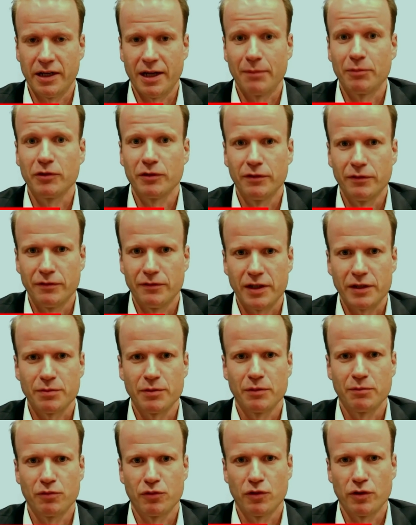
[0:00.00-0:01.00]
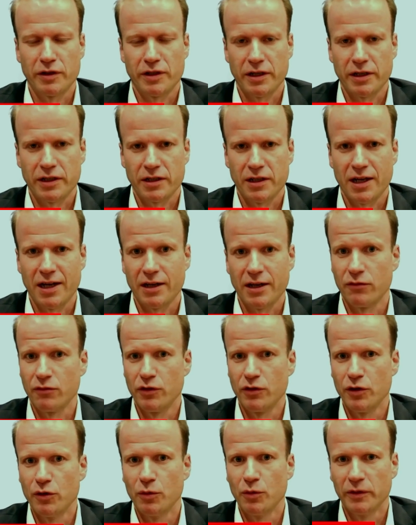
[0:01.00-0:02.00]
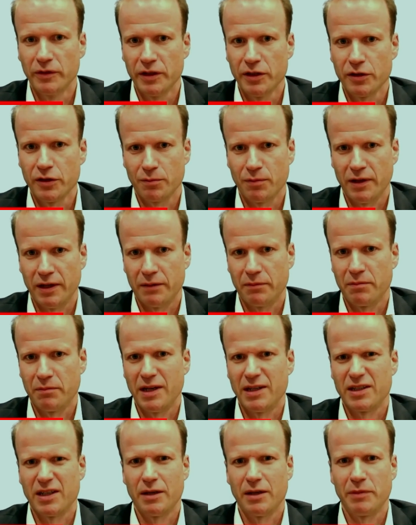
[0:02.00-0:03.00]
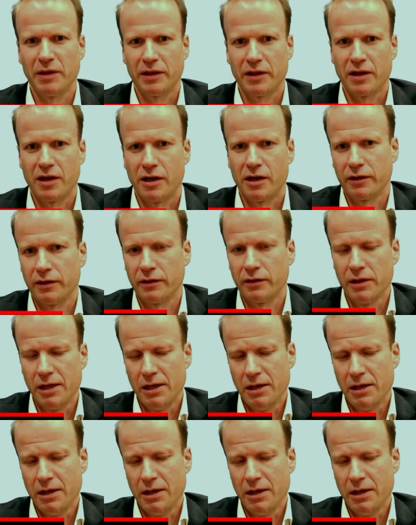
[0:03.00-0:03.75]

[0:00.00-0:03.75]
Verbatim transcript: capital investment projects like a renewable diesel plant makes it a bit harder.